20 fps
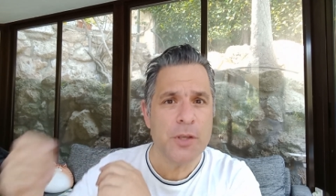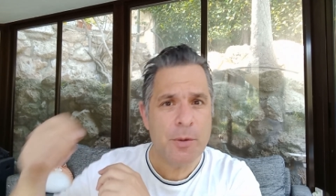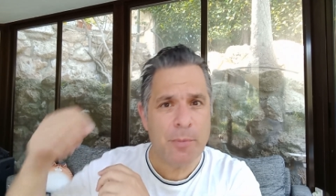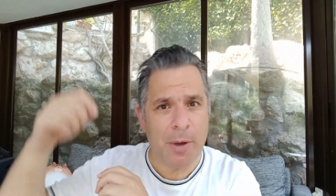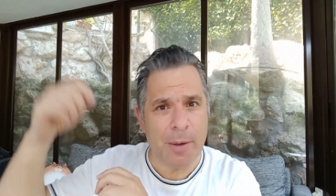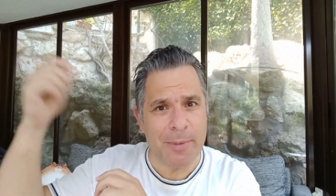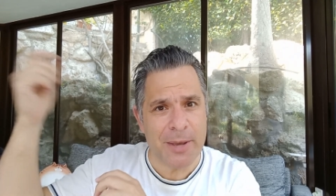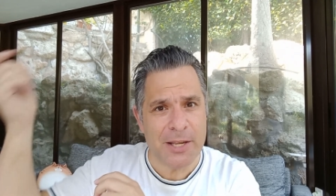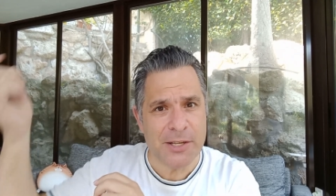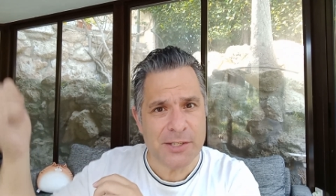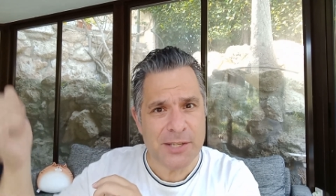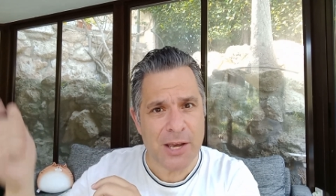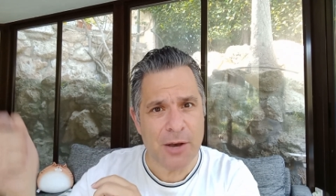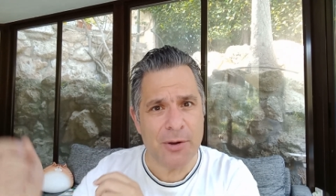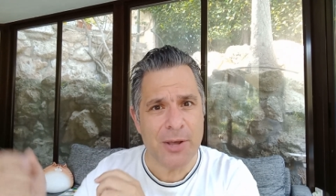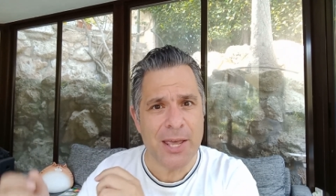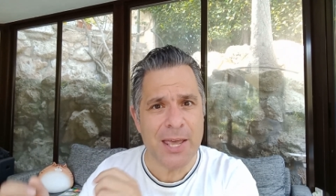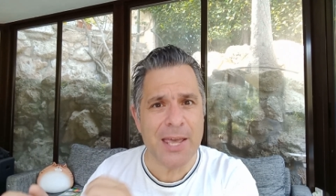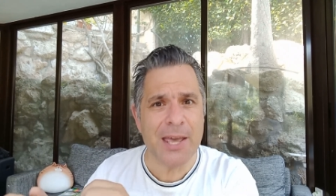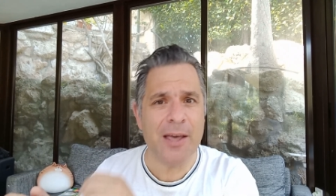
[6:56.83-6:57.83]
You might make a
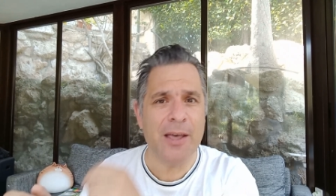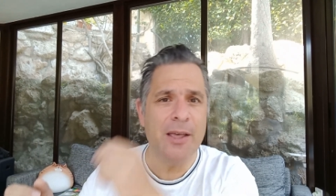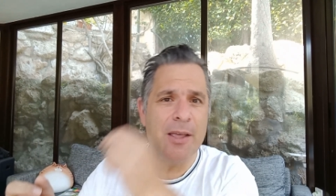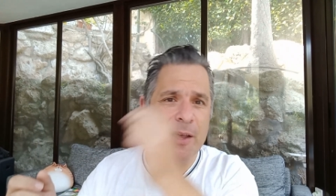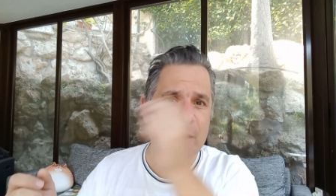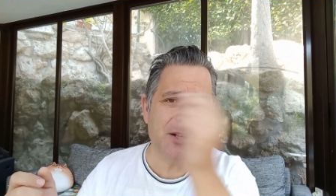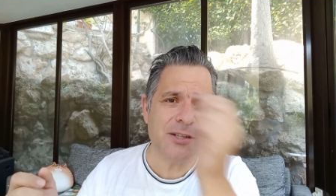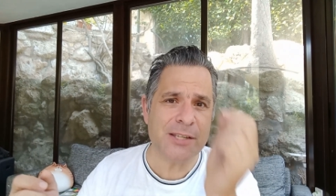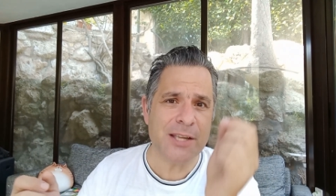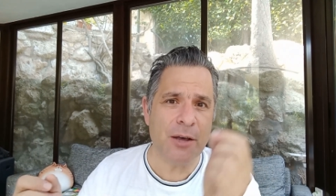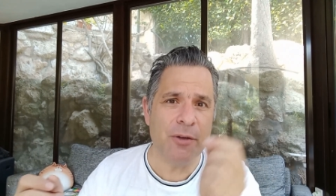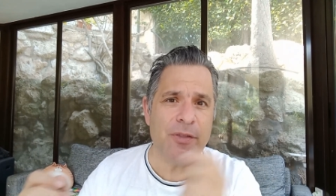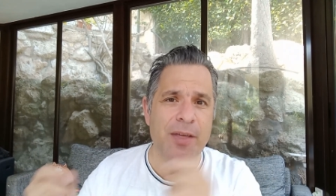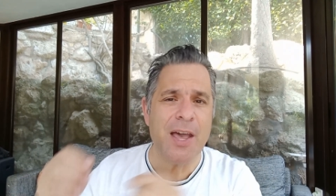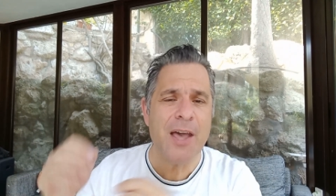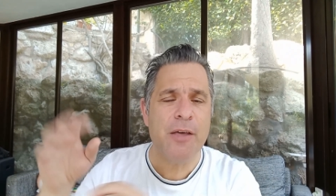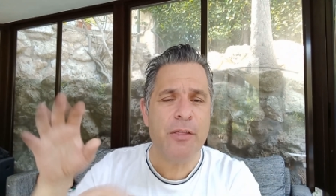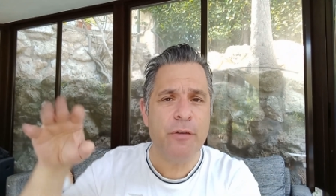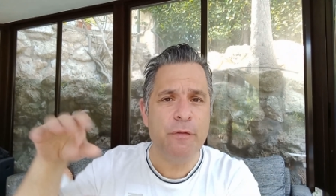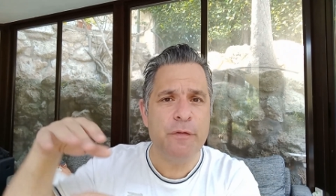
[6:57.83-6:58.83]
sale here, a sale
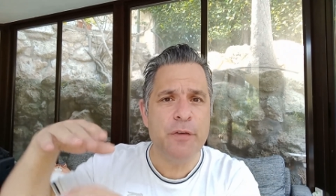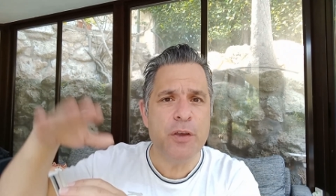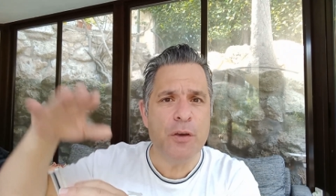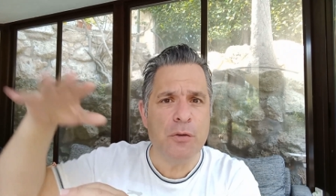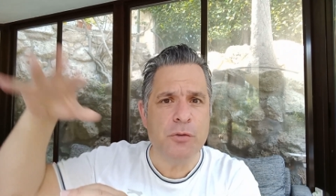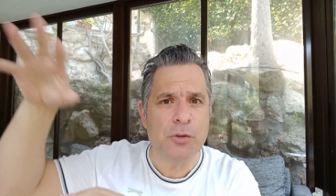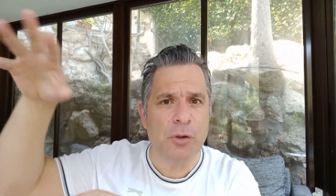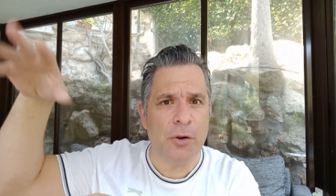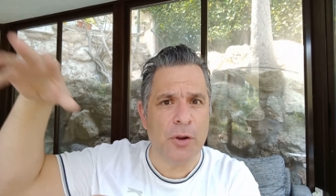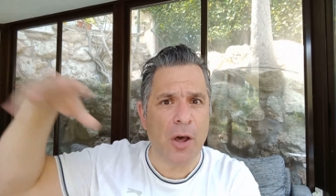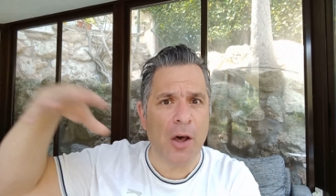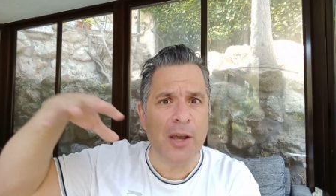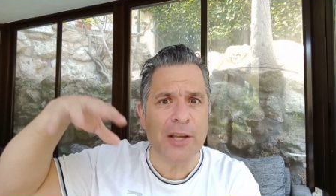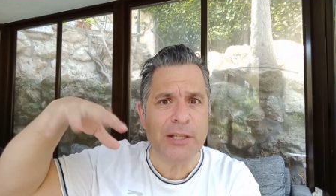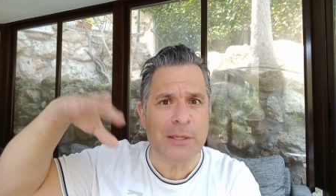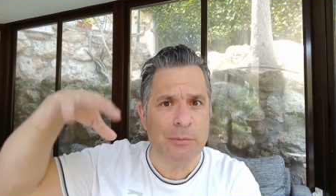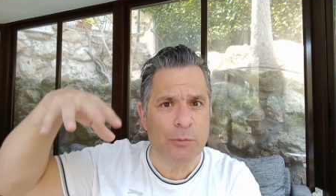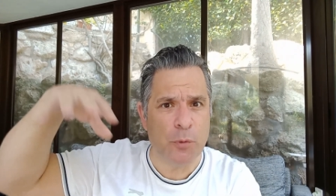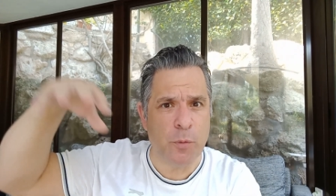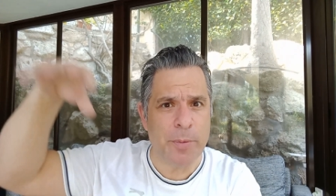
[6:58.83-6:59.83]
there. The views on
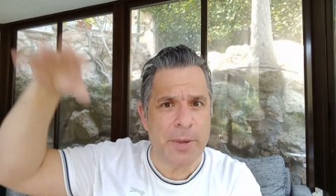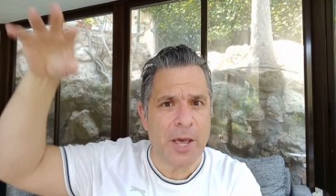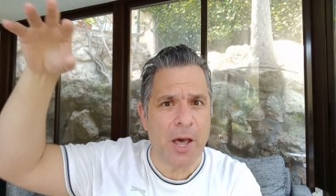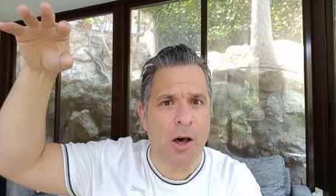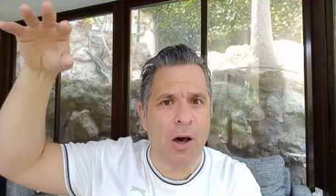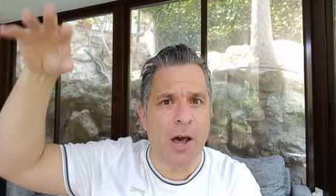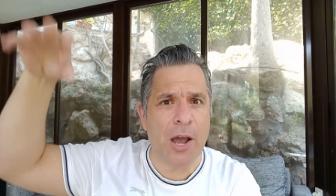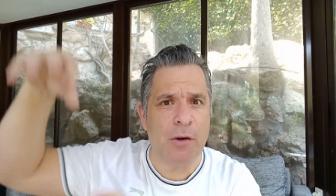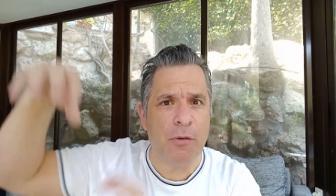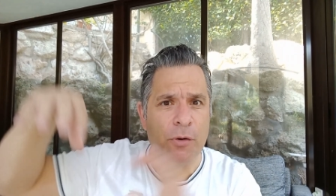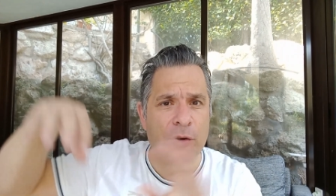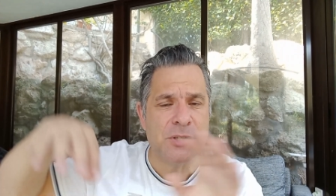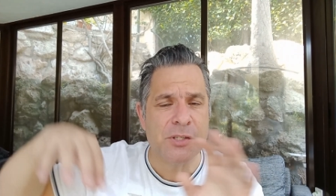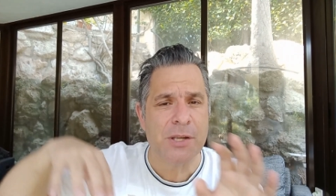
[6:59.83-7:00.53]
items will be higher on